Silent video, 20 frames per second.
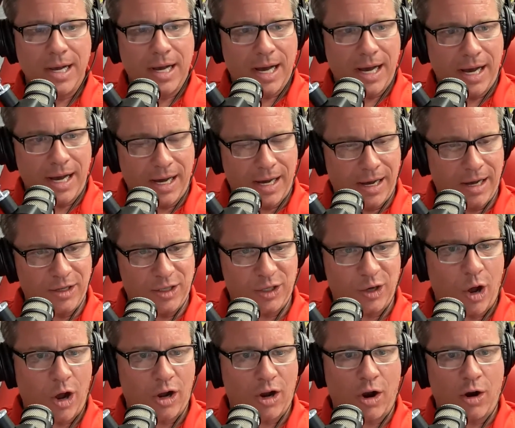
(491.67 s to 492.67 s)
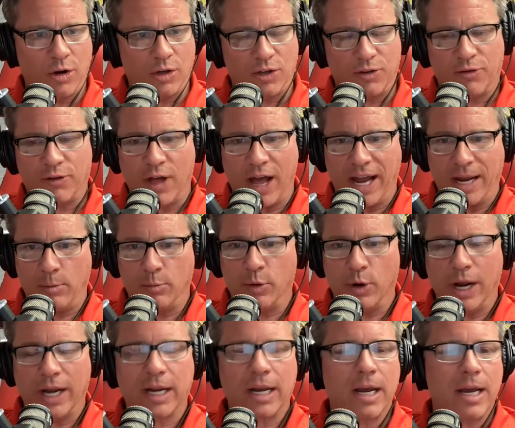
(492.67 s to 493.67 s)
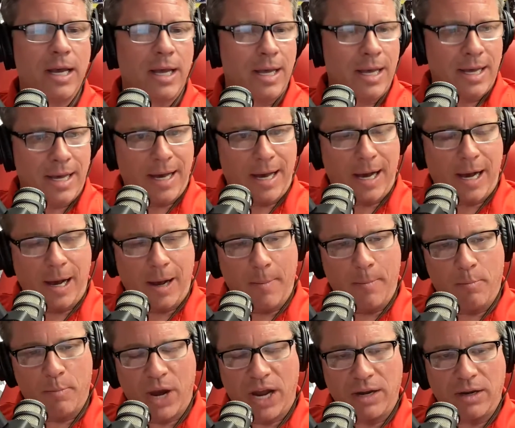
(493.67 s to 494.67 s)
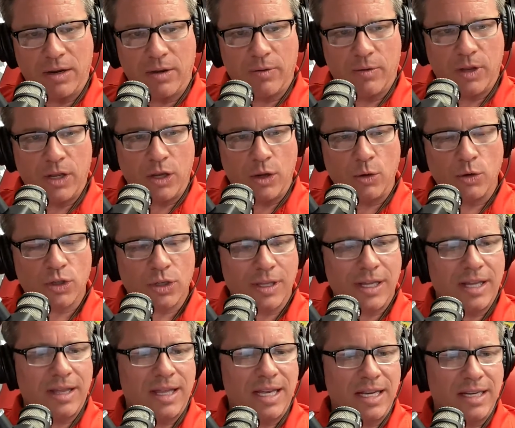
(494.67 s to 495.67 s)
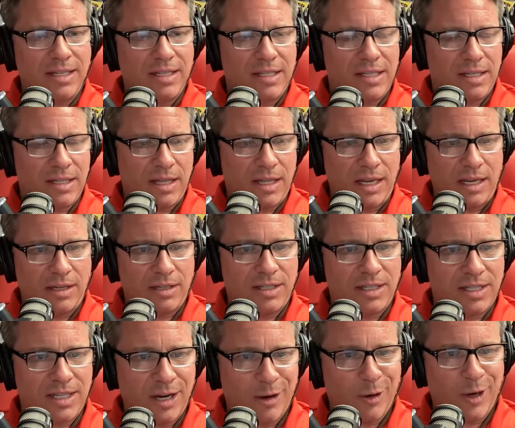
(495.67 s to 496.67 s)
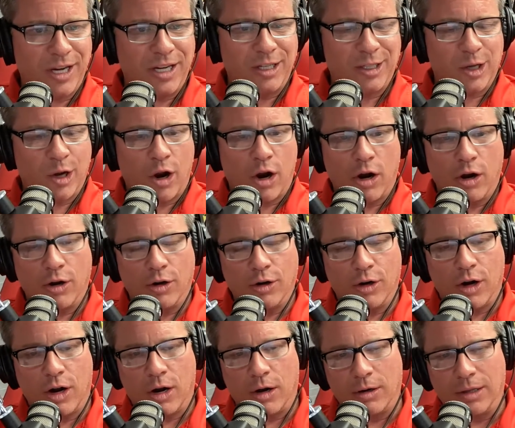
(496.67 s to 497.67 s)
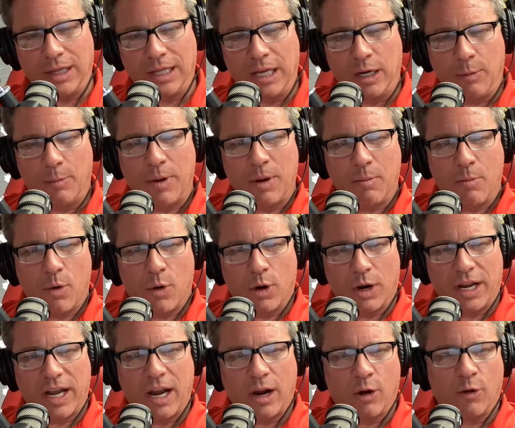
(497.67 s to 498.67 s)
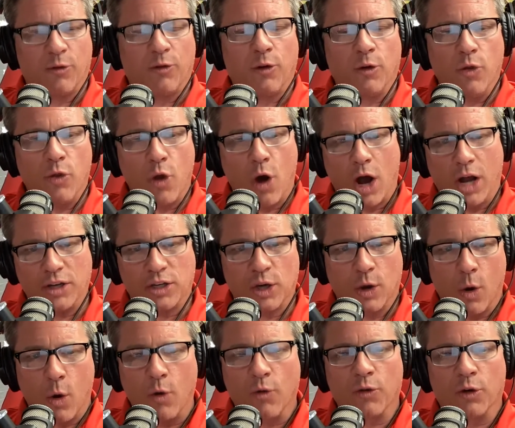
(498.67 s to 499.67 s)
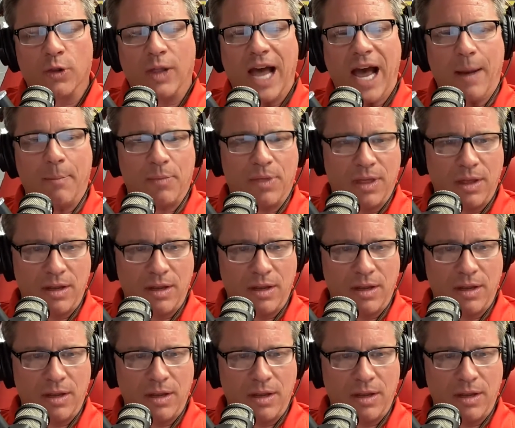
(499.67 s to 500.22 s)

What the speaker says: a stock car is a flying brick. But usually these series are a little bit more careful not to overlap